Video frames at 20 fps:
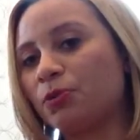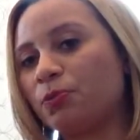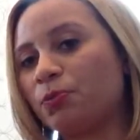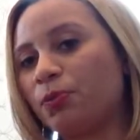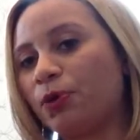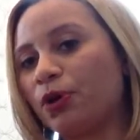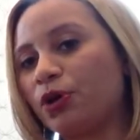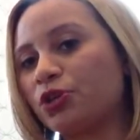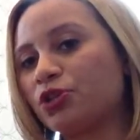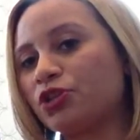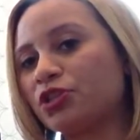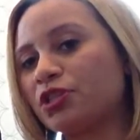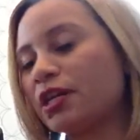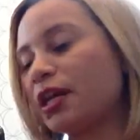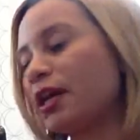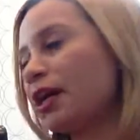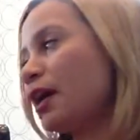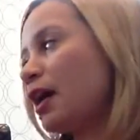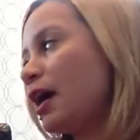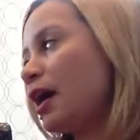
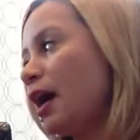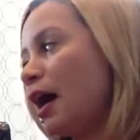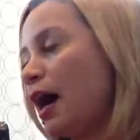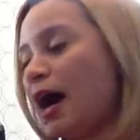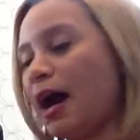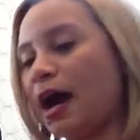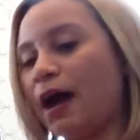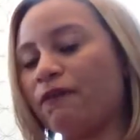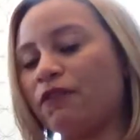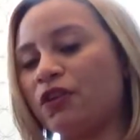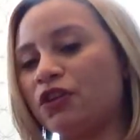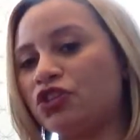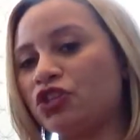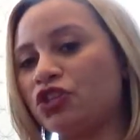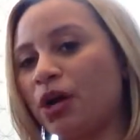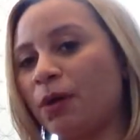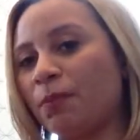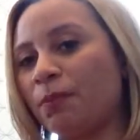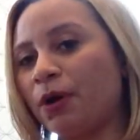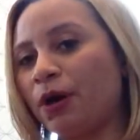purchasing. I have the
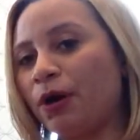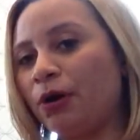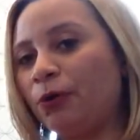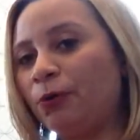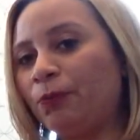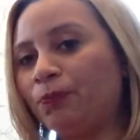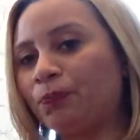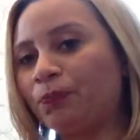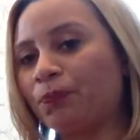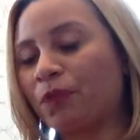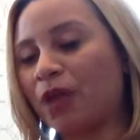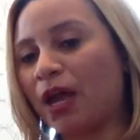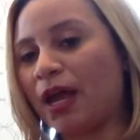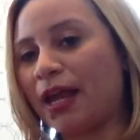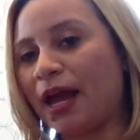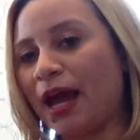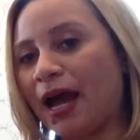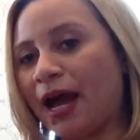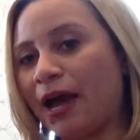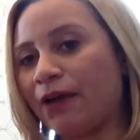Jumbo,
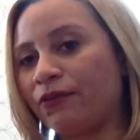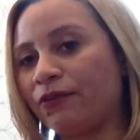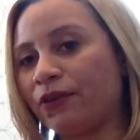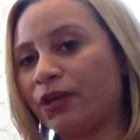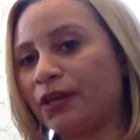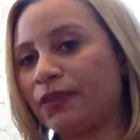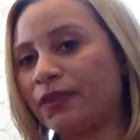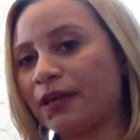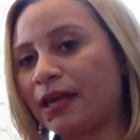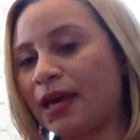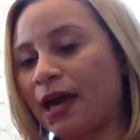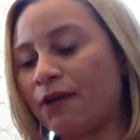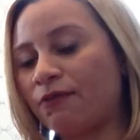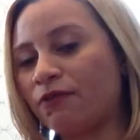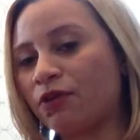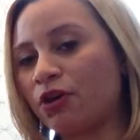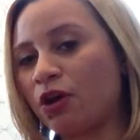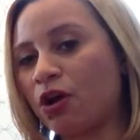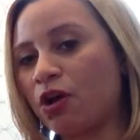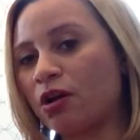and I have it in the
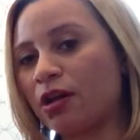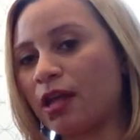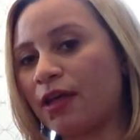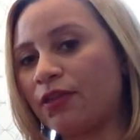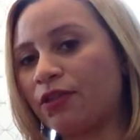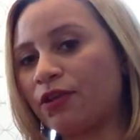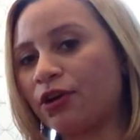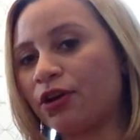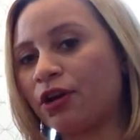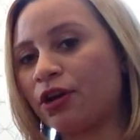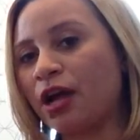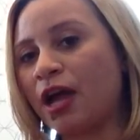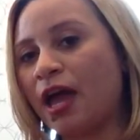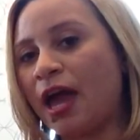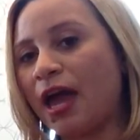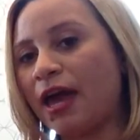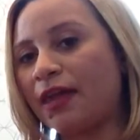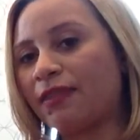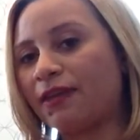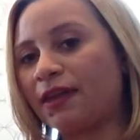caviar leather,
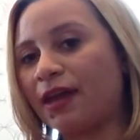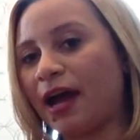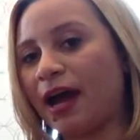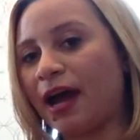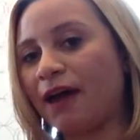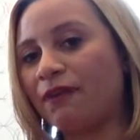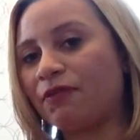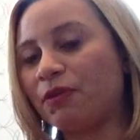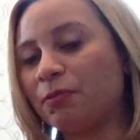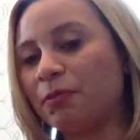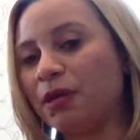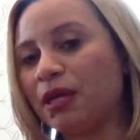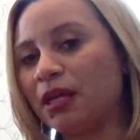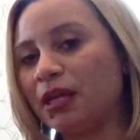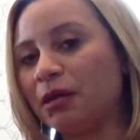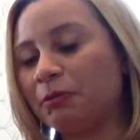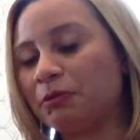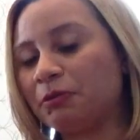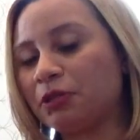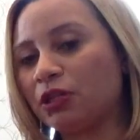and then I have the
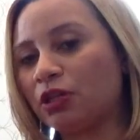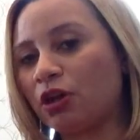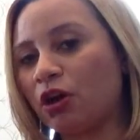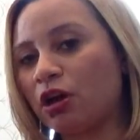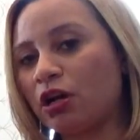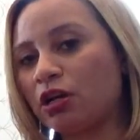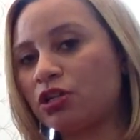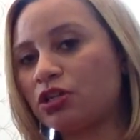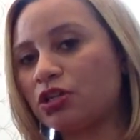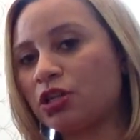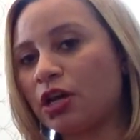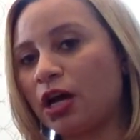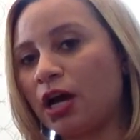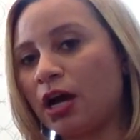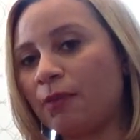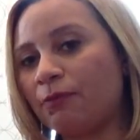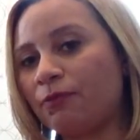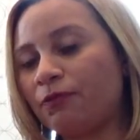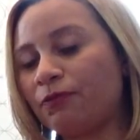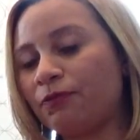medium to large,
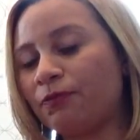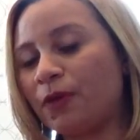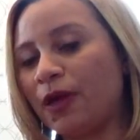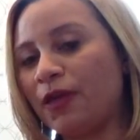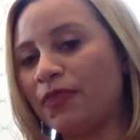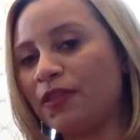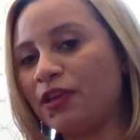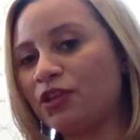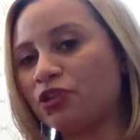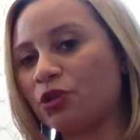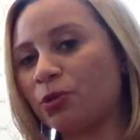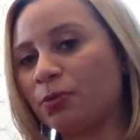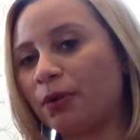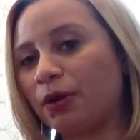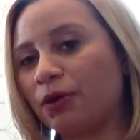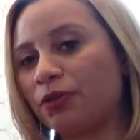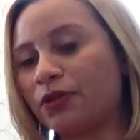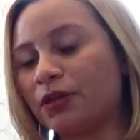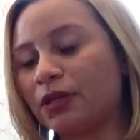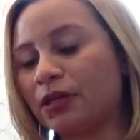and these are
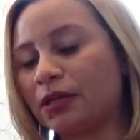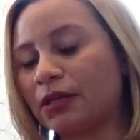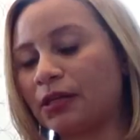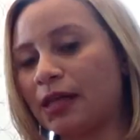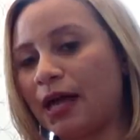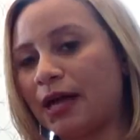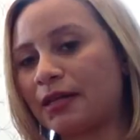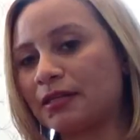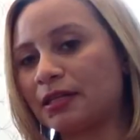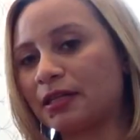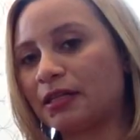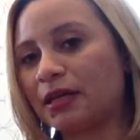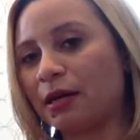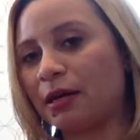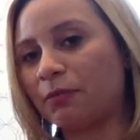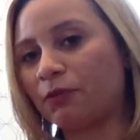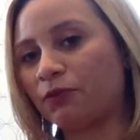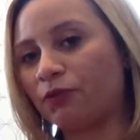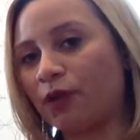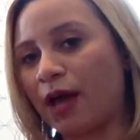both the classic
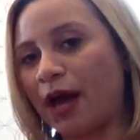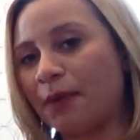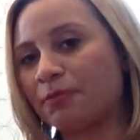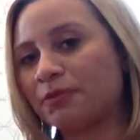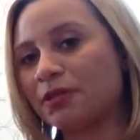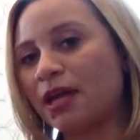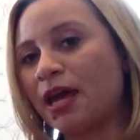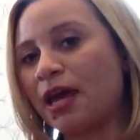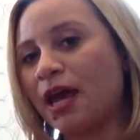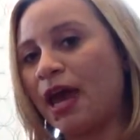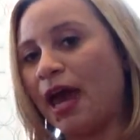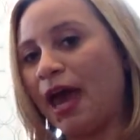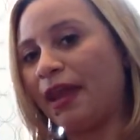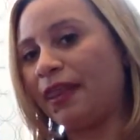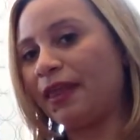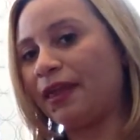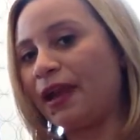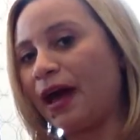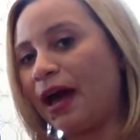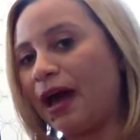double flaps.
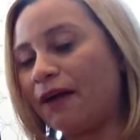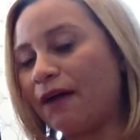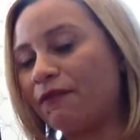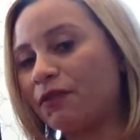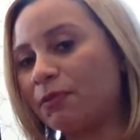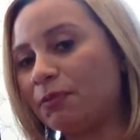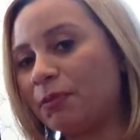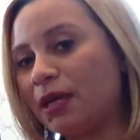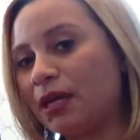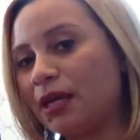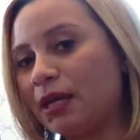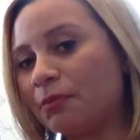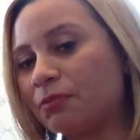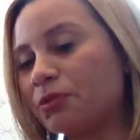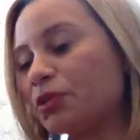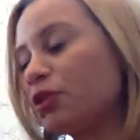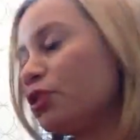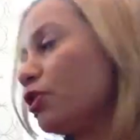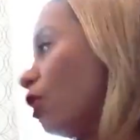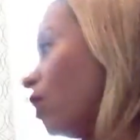And then I have the medium
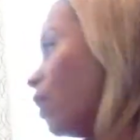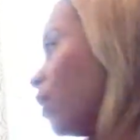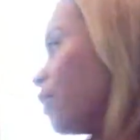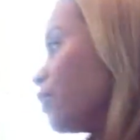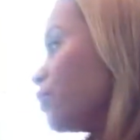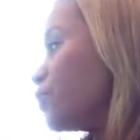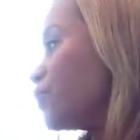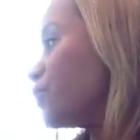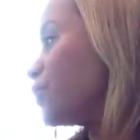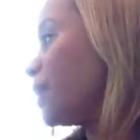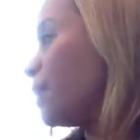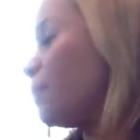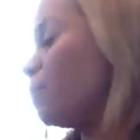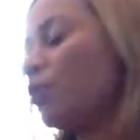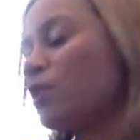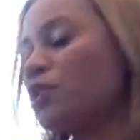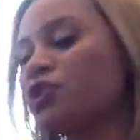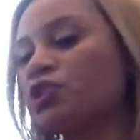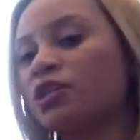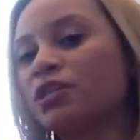to large,
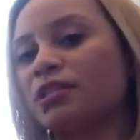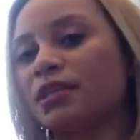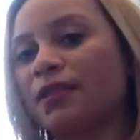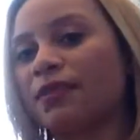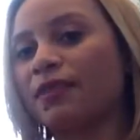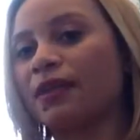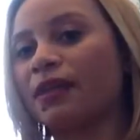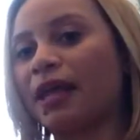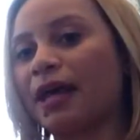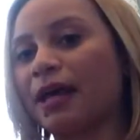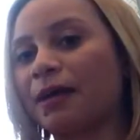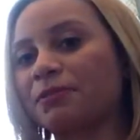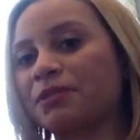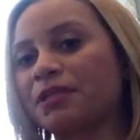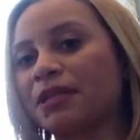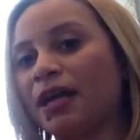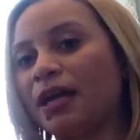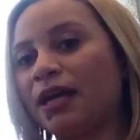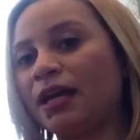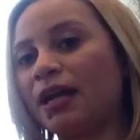which is in the
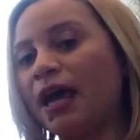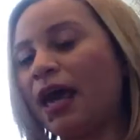lambskin,